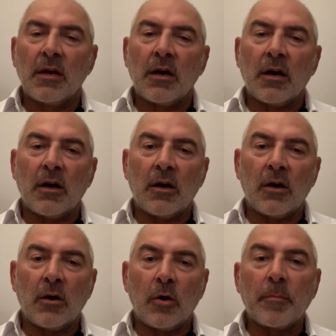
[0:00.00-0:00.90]
uh,
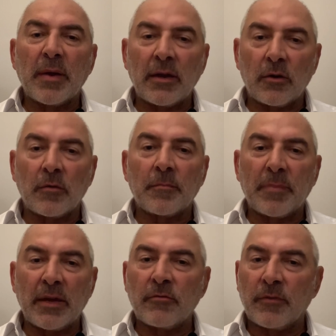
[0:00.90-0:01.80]
or, pay, or
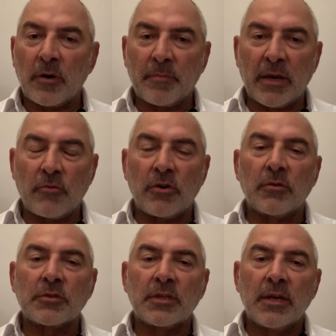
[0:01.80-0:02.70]
pay, farm
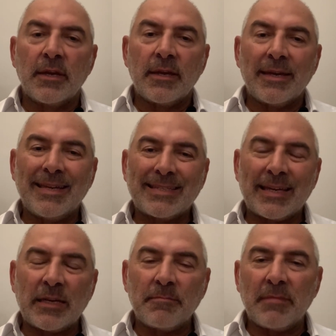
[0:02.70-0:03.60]
payrolls is
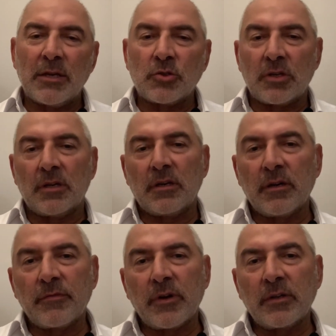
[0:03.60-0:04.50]
a measure
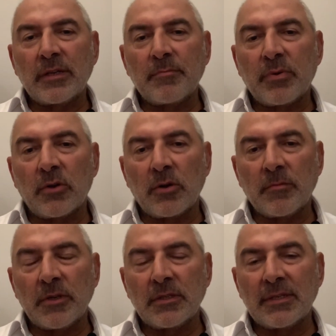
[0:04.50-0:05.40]
of
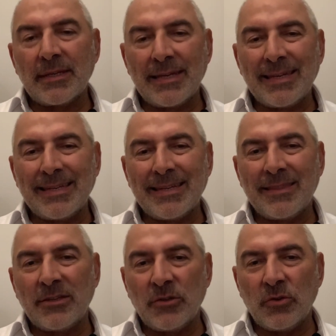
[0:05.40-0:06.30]
unemployment in
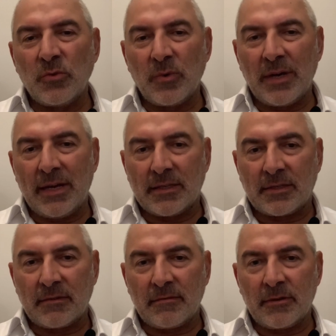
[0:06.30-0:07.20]
the
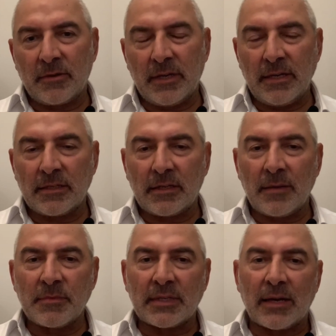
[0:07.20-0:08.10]
US. Okay, it
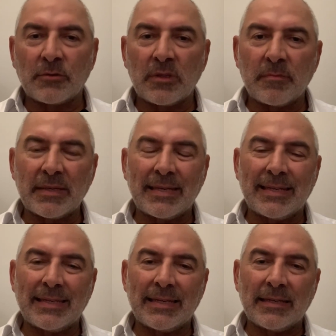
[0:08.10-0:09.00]
comes out at the
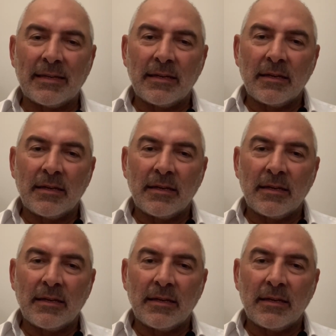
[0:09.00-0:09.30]
beginning